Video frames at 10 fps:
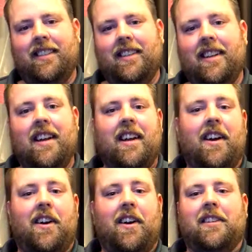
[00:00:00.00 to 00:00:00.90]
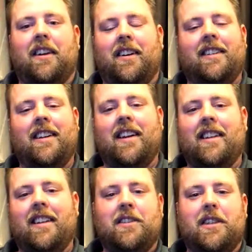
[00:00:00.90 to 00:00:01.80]
Oh,
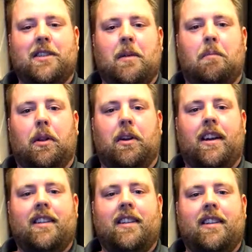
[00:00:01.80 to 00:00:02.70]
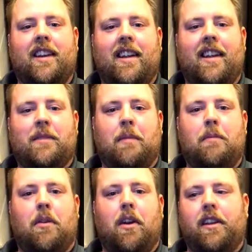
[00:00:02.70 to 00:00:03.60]
that was just a blurt. I said, yeah, that's my
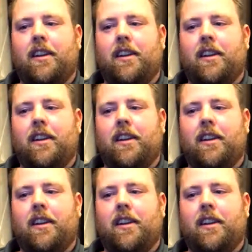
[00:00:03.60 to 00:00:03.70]
brother.